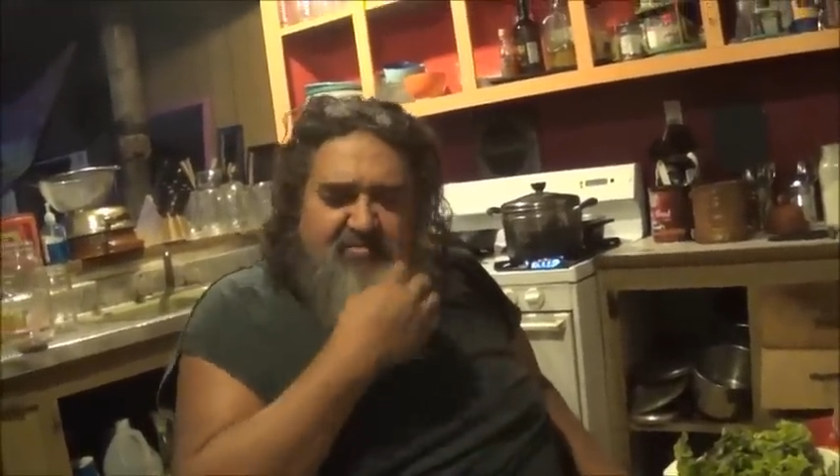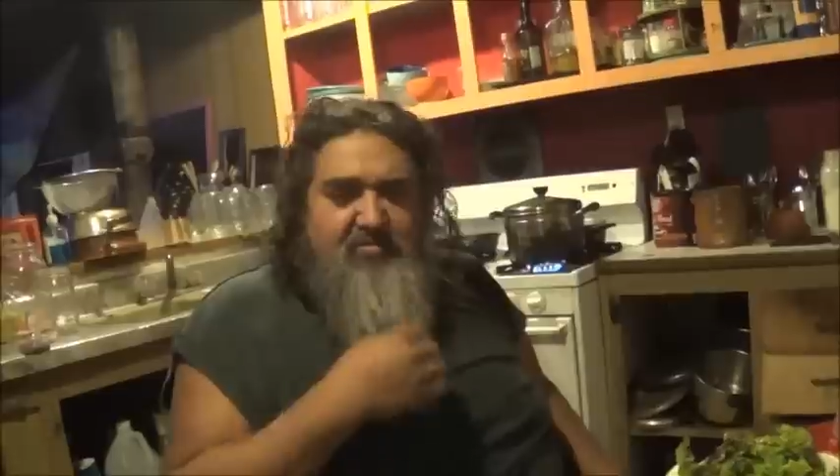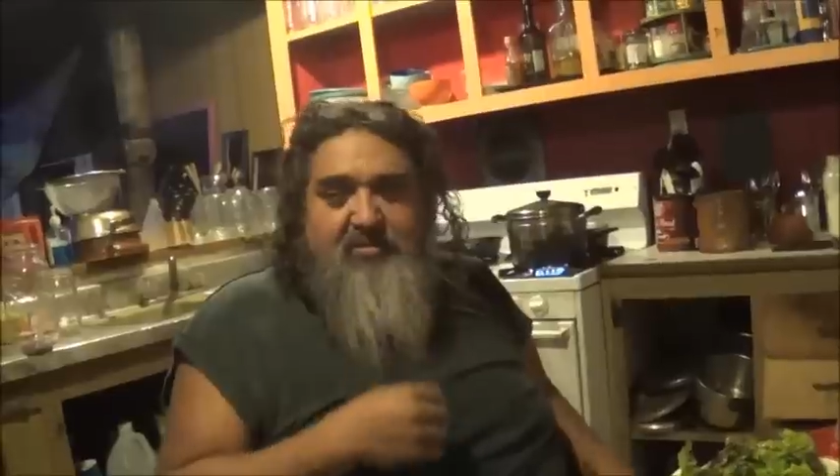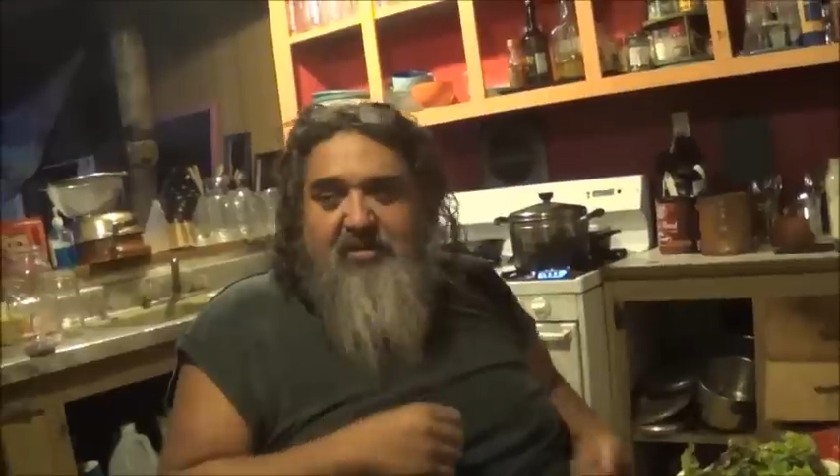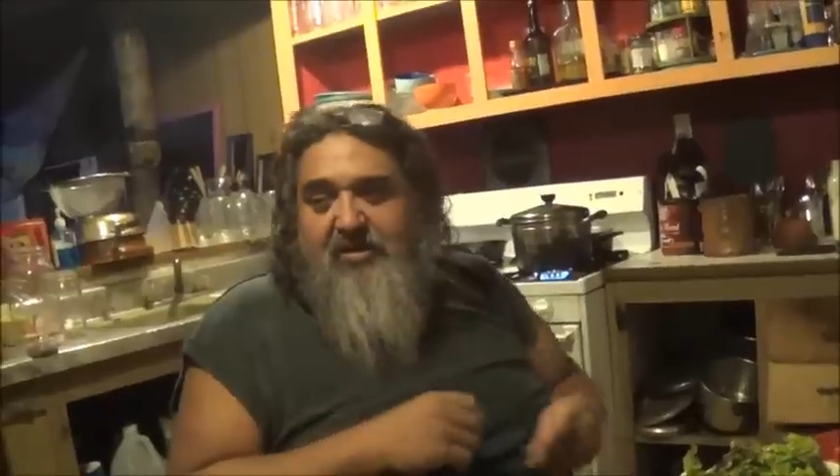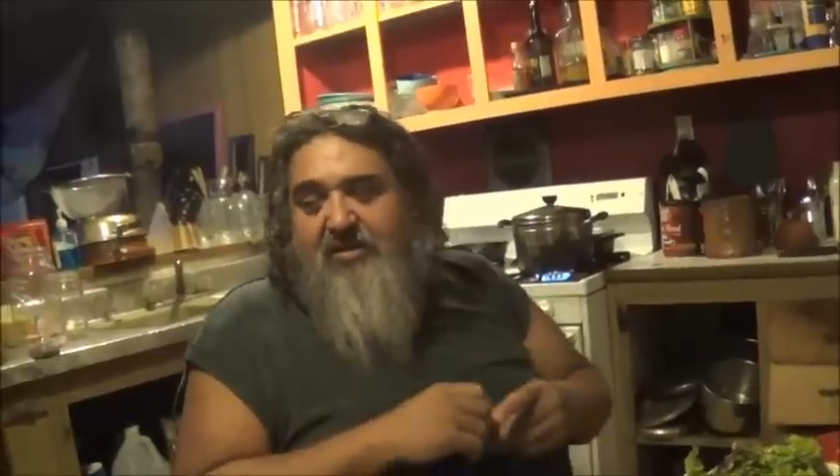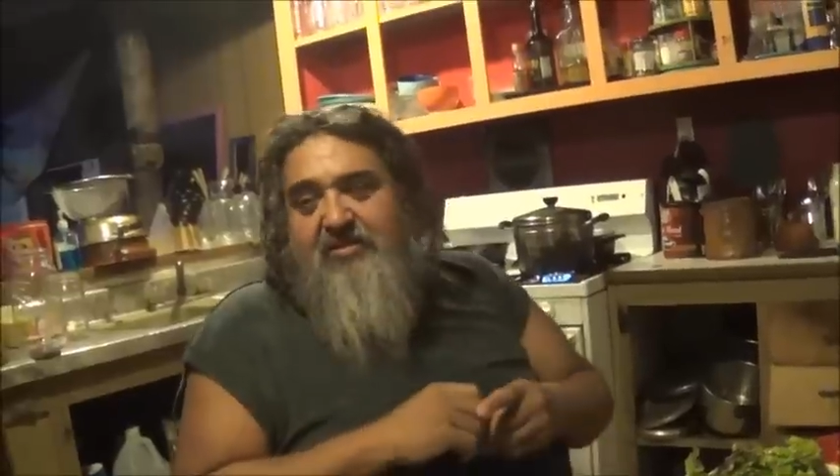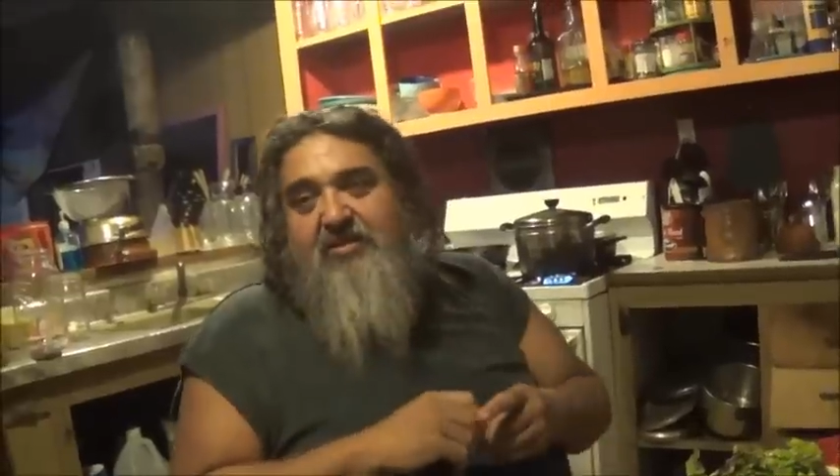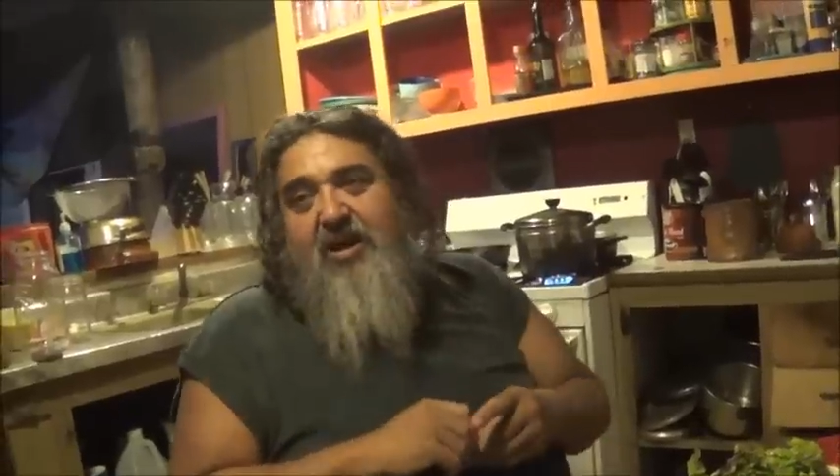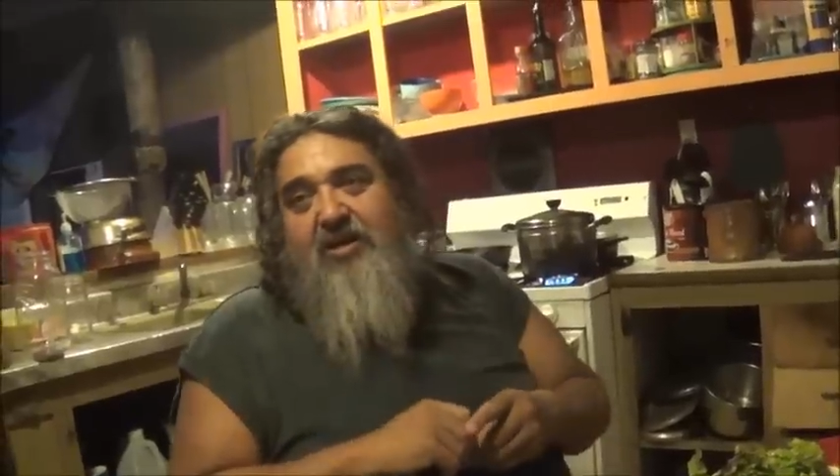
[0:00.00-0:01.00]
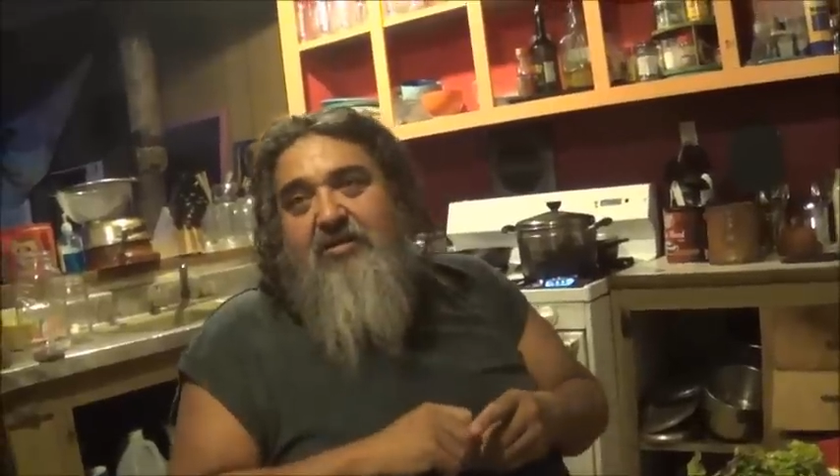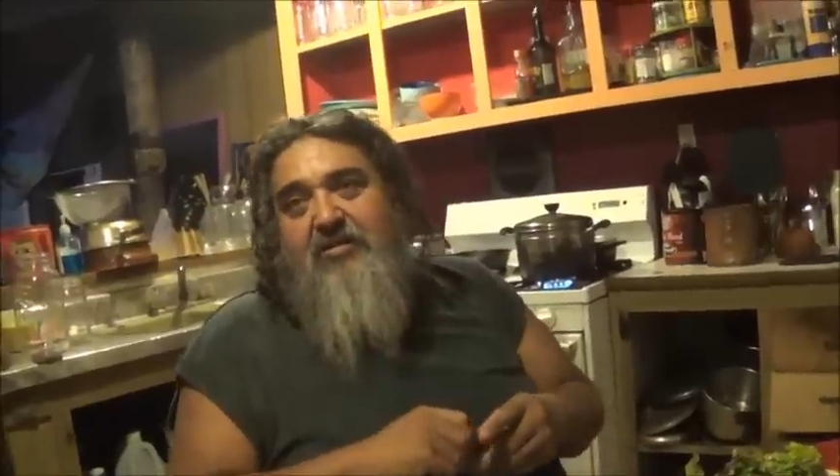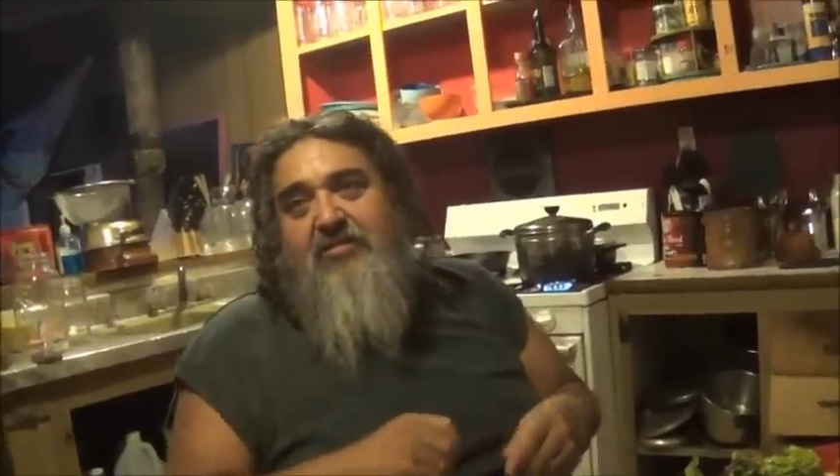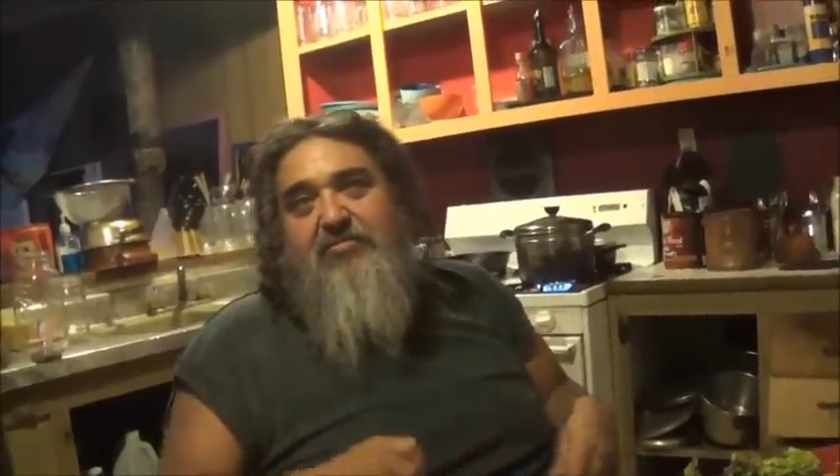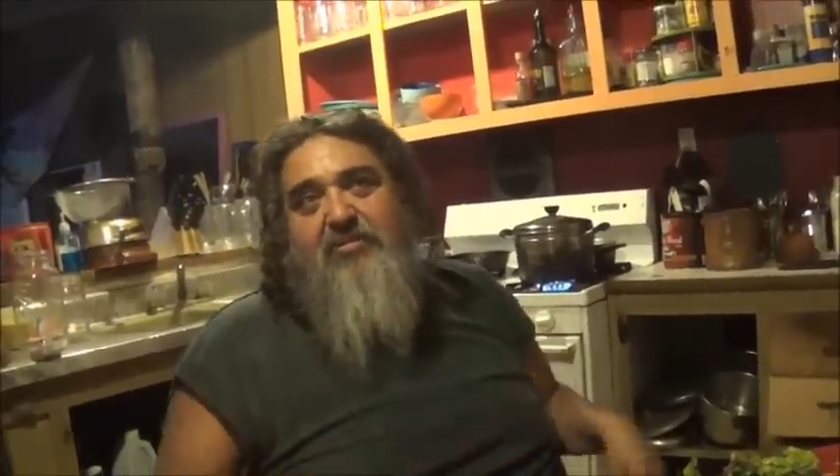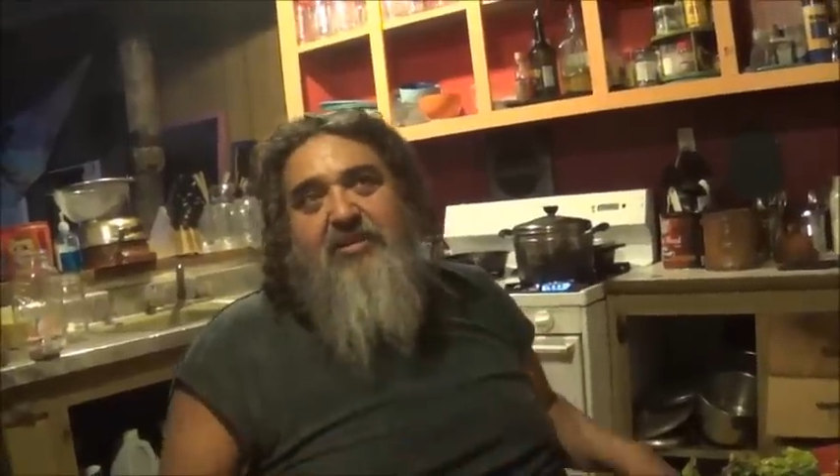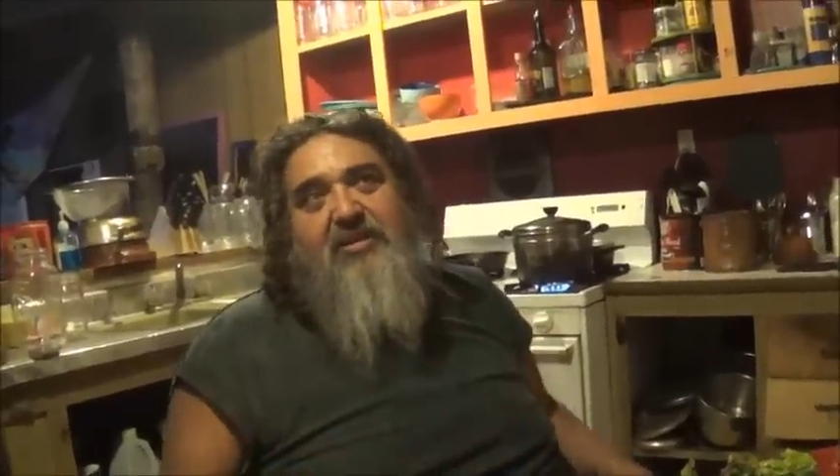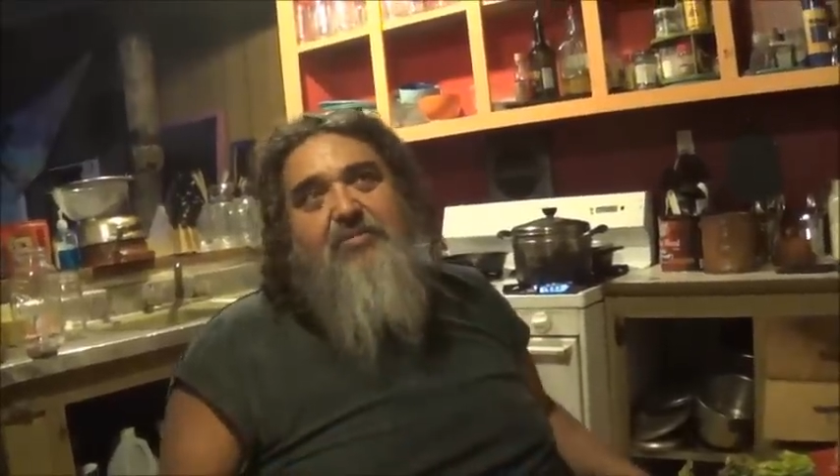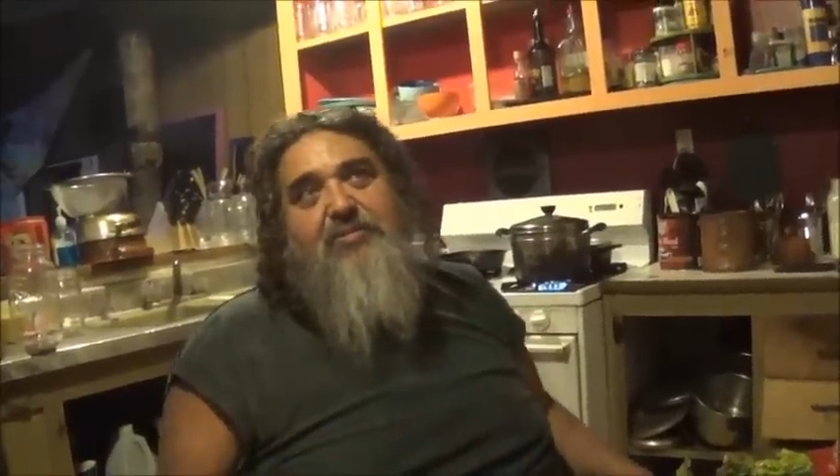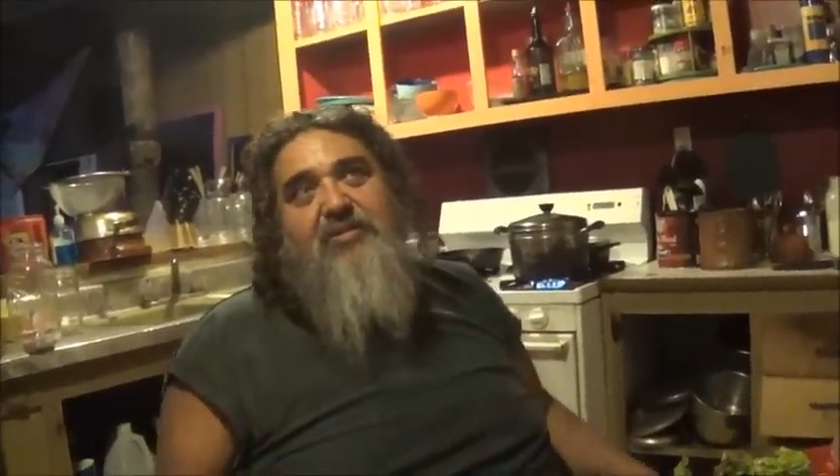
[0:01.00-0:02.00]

the dog uh, where they keep the